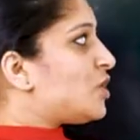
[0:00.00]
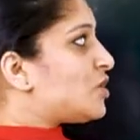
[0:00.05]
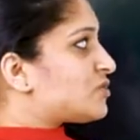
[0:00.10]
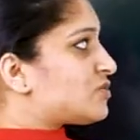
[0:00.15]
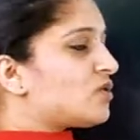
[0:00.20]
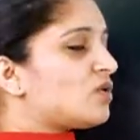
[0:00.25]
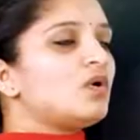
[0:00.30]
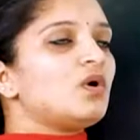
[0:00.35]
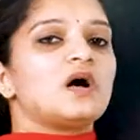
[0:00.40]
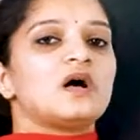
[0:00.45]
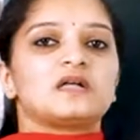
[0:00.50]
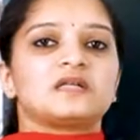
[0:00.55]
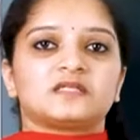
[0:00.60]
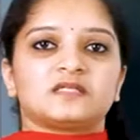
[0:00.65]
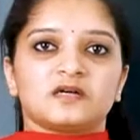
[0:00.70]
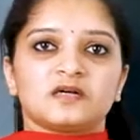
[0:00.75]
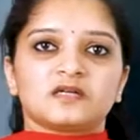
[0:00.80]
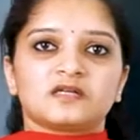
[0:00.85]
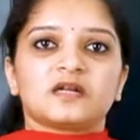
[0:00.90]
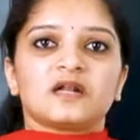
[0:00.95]
So a
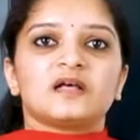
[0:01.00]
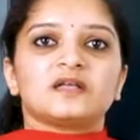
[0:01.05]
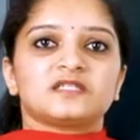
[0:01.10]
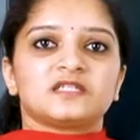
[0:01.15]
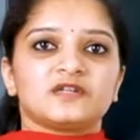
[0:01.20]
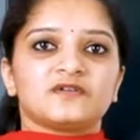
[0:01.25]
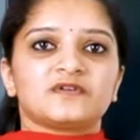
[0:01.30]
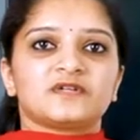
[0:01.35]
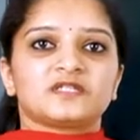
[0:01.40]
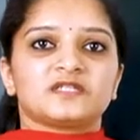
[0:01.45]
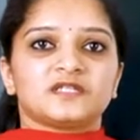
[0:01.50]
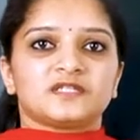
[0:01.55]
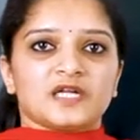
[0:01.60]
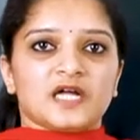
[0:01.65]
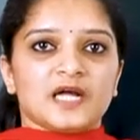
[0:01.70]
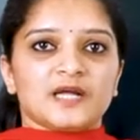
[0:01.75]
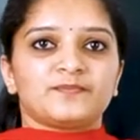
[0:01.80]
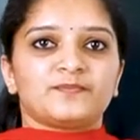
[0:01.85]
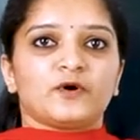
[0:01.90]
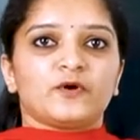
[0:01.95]
third class lever is the
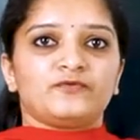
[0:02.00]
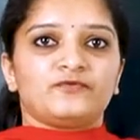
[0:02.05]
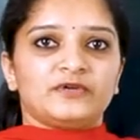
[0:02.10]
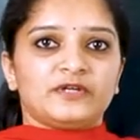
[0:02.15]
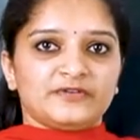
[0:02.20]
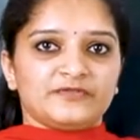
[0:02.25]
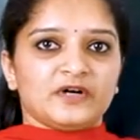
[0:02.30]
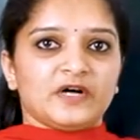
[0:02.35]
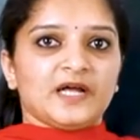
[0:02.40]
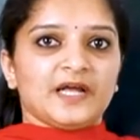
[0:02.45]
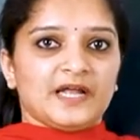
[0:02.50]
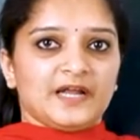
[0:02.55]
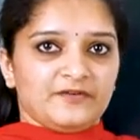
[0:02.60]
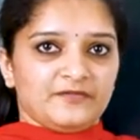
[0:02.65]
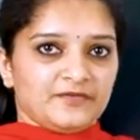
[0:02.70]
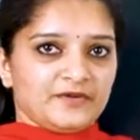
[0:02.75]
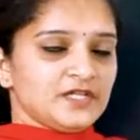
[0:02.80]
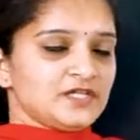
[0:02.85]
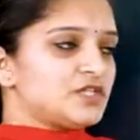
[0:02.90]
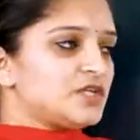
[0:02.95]
type of lever
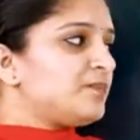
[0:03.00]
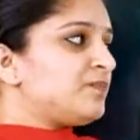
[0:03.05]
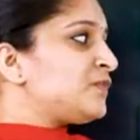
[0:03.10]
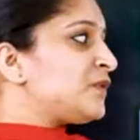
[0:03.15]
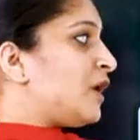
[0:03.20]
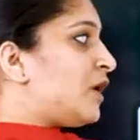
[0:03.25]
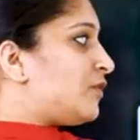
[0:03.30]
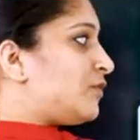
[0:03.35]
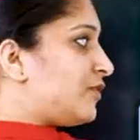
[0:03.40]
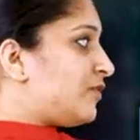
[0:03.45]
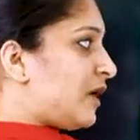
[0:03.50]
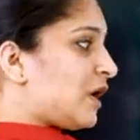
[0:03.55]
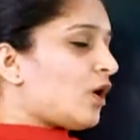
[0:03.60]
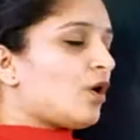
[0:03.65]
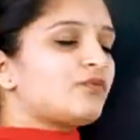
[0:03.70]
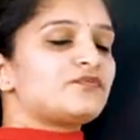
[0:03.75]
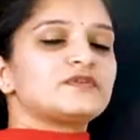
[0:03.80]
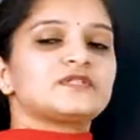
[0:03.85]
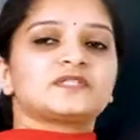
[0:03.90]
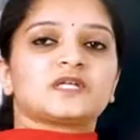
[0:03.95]
in which the one
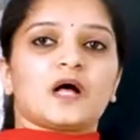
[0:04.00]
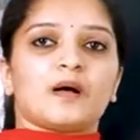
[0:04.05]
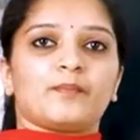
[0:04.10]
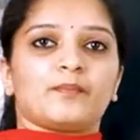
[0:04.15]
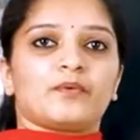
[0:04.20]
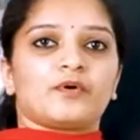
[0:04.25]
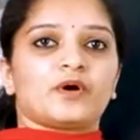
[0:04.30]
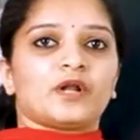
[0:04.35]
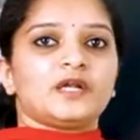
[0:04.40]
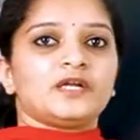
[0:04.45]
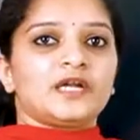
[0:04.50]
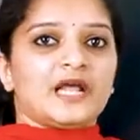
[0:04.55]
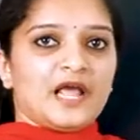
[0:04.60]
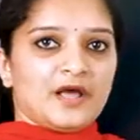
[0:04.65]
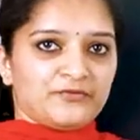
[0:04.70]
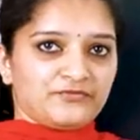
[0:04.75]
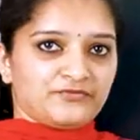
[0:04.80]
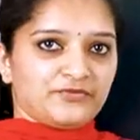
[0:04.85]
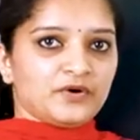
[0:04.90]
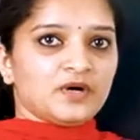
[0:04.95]
of its component,
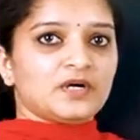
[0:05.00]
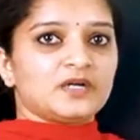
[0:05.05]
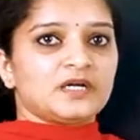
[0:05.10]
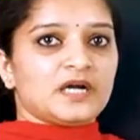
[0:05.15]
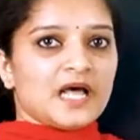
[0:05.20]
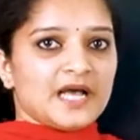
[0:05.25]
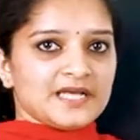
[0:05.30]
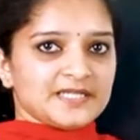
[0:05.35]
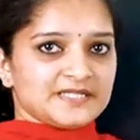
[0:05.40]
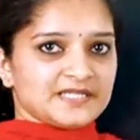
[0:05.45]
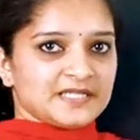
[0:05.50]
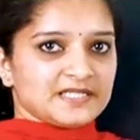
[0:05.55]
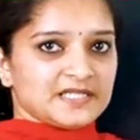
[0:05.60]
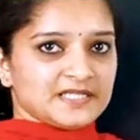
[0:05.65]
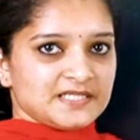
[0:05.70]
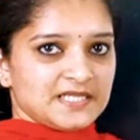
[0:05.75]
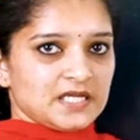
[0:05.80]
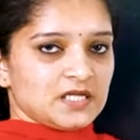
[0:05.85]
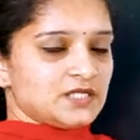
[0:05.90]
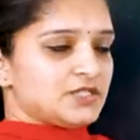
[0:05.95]
effort, lies at
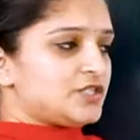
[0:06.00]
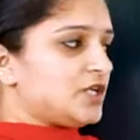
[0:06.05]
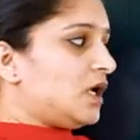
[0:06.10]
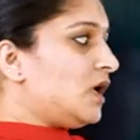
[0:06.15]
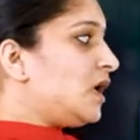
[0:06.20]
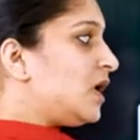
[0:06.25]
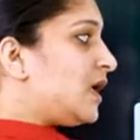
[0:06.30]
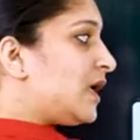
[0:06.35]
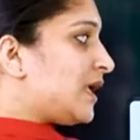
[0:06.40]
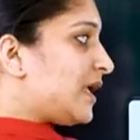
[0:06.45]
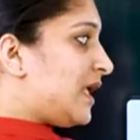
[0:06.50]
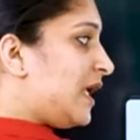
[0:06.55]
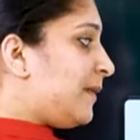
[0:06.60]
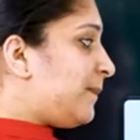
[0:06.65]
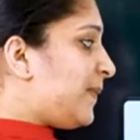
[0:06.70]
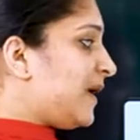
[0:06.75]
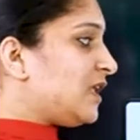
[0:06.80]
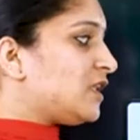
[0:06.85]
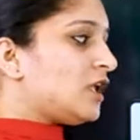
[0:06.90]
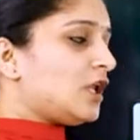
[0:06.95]
the center,
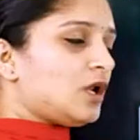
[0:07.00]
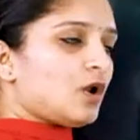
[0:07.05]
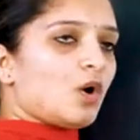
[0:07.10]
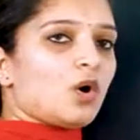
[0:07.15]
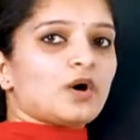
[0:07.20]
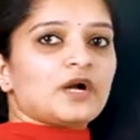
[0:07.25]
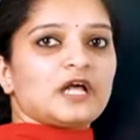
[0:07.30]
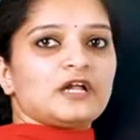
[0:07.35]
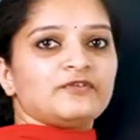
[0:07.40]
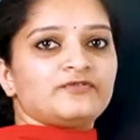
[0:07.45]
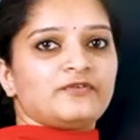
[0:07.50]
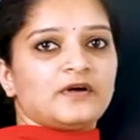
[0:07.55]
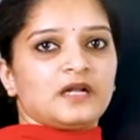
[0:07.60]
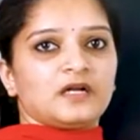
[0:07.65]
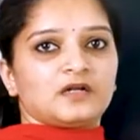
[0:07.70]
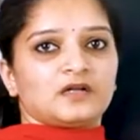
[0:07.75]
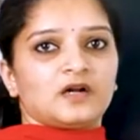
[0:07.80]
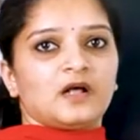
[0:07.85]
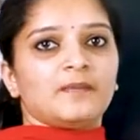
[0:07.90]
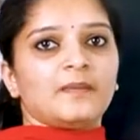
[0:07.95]
keeping the load and
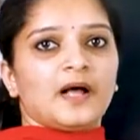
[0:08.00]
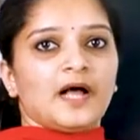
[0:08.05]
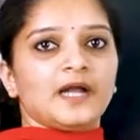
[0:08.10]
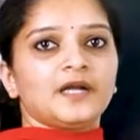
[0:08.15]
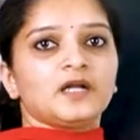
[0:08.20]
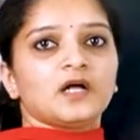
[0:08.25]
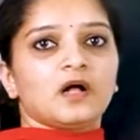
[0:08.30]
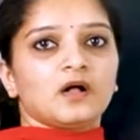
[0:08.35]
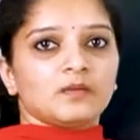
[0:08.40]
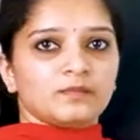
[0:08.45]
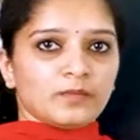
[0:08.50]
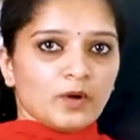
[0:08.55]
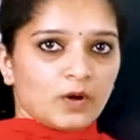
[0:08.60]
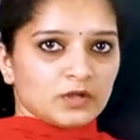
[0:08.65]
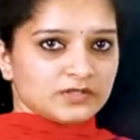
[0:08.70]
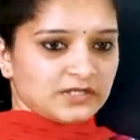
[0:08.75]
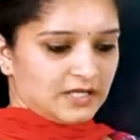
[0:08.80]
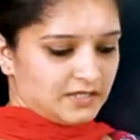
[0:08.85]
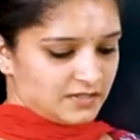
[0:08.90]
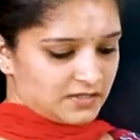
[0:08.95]
fulcrum at
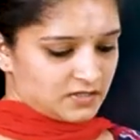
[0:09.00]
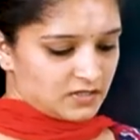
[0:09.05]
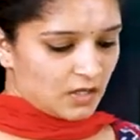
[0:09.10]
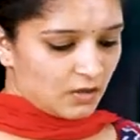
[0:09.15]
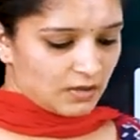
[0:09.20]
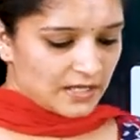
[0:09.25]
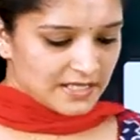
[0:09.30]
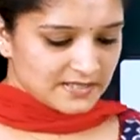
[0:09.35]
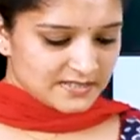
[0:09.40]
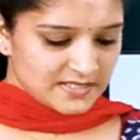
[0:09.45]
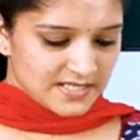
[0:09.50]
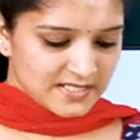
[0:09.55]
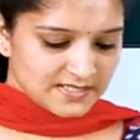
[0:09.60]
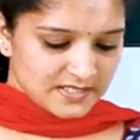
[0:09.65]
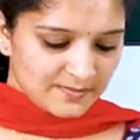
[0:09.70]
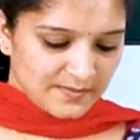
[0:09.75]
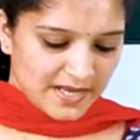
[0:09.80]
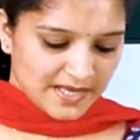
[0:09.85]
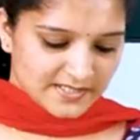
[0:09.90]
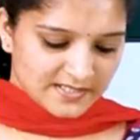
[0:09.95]
both ends. Now let's see
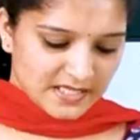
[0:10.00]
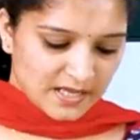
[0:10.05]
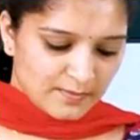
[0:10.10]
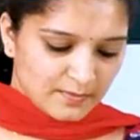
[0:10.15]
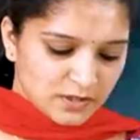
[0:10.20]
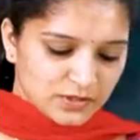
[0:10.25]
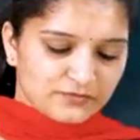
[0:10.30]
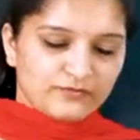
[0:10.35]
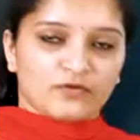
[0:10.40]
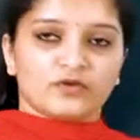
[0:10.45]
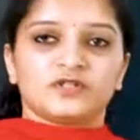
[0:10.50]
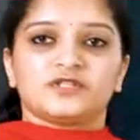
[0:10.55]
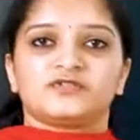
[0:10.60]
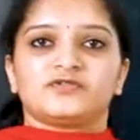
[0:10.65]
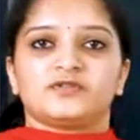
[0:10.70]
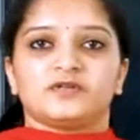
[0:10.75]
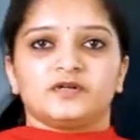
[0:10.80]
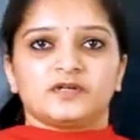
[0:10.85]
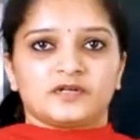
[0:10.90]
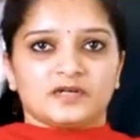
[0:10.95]
some examples for
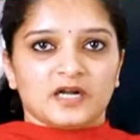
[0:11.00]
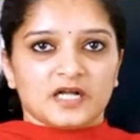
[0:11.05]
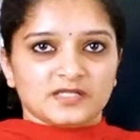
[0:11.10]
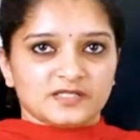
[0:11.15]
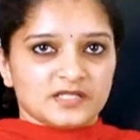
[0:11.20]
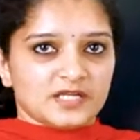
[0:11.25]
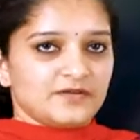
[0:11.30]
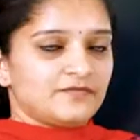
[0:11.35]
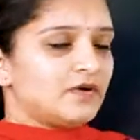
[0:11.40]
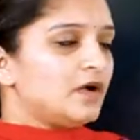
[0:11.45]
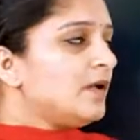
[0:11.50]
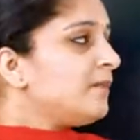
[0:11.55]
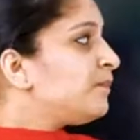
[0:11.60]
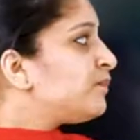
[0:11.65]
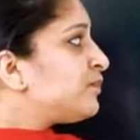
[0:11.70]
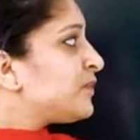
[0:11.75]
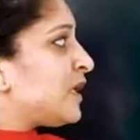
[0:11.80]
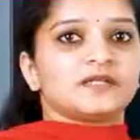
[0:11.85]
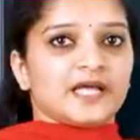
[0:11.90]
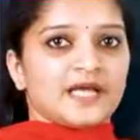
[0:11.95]
this third class lever.
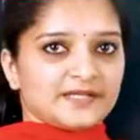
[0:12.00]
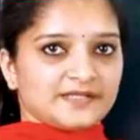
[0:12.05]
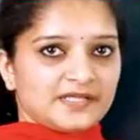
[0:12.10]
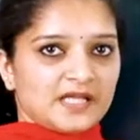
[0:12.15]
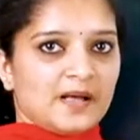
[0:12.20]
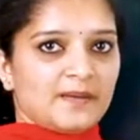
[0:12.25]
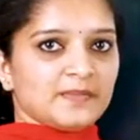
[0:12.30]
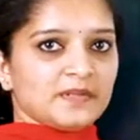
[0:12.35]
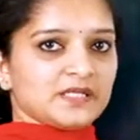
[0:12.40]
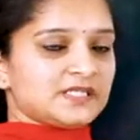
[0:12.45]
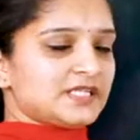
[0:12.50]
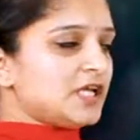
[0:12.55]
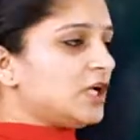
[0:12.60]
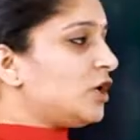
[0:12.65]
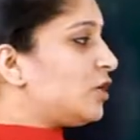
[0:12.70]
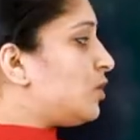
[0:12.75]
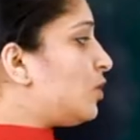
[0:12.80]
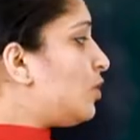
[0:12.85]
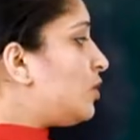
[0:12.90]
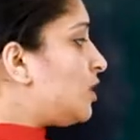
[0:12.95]
The examples
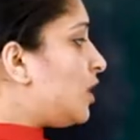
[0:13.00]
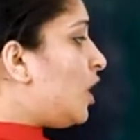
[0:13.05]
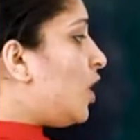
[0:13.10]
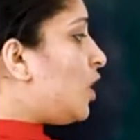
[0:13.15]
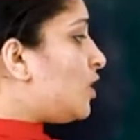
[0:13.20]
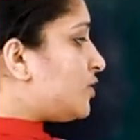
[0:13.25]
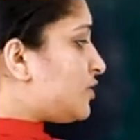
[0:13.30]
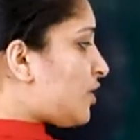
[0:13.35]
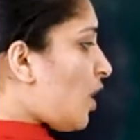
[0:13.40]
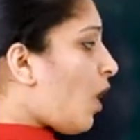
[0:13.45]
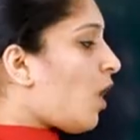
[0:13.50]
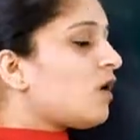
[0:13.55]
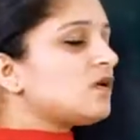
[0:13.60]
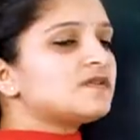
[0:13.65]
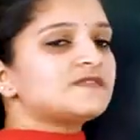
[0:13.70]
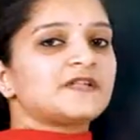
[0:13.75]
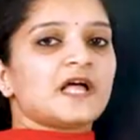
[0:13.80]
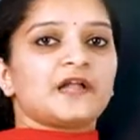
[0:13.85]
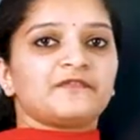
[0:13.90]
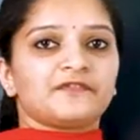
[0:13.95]
include
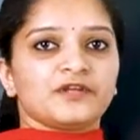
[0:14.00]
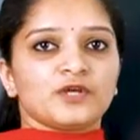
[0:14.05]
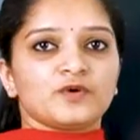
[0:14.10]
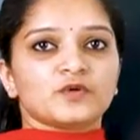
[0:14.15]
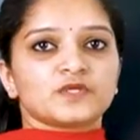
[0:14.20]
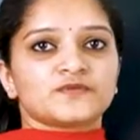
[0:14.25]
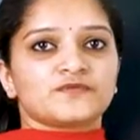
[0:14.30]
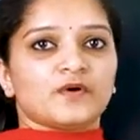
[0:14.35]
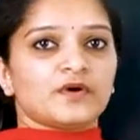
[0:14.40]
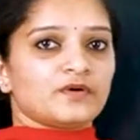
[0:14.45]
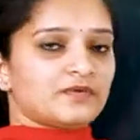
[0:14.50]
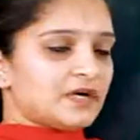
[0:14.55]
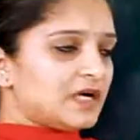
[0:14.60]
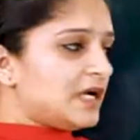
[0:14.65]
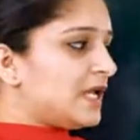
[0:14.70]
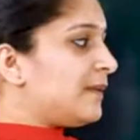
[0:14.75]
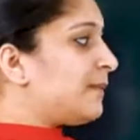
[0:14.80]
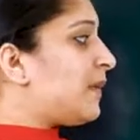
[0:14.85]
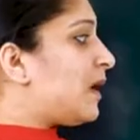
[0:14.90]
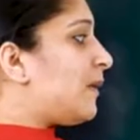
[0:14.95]
tongs that we use for
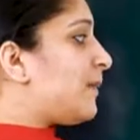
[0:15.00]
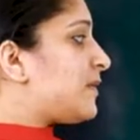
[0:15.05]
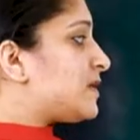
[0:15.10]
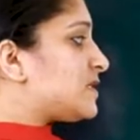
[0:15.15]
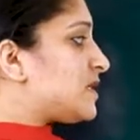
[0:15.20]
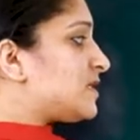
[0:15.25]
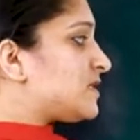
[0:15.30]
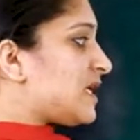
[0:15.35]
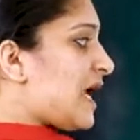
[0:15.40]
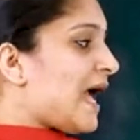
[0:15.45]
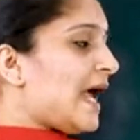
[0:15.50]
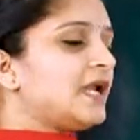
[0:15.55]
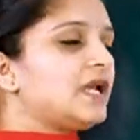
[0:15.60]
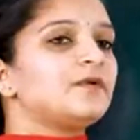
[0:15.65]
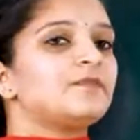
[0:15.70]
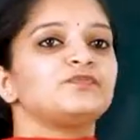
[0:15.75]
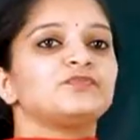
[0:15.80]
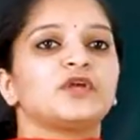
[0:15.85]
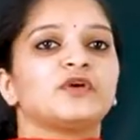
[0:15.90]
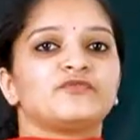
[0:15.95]
grilling purposes and
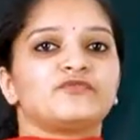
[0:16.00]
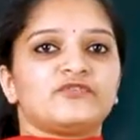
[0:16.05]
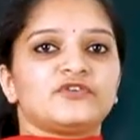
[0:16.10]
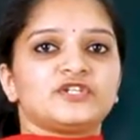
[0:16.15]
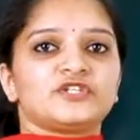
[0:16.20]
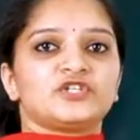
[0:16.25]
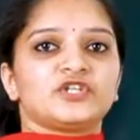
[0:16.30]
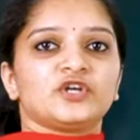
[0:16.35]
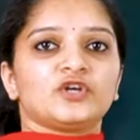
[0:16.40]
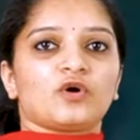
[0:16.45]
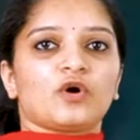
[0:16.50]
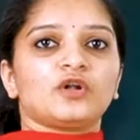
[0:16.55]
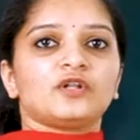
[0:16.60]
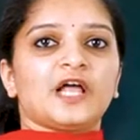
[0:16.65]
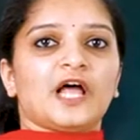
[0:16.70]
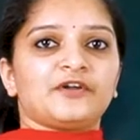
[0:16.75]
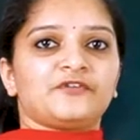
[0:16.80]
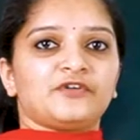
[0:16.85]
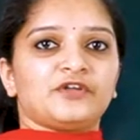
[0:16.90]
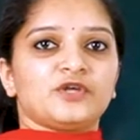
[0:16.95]
fishing
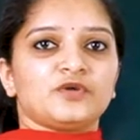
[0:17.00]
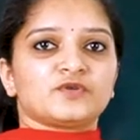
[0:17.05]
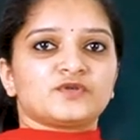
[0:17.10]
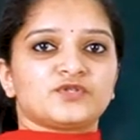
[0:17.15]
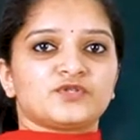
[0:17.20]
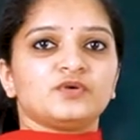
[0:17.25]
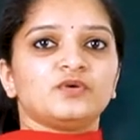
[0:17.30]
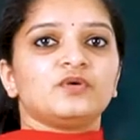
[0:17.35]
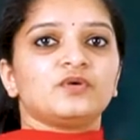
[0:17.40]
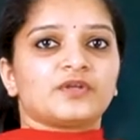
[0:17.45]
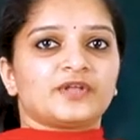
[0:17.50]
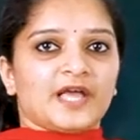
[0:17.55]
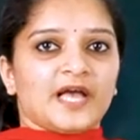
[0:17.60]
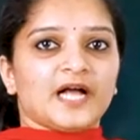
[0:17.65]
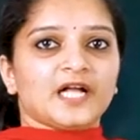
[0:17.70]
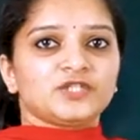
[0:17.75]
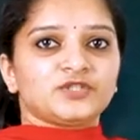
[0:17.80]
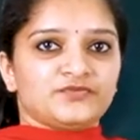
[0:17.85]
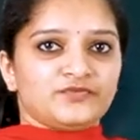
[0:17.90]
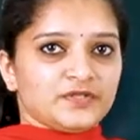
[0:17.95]
rod that we use to
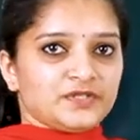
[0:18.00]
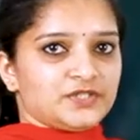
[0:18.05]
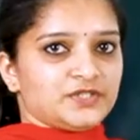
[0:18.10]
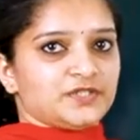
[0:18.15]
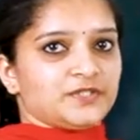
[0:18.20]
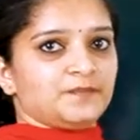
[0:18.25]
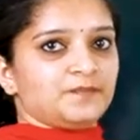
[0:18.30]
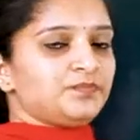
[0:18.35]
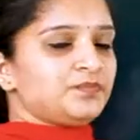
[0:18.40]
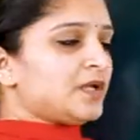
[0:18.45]
catch fish.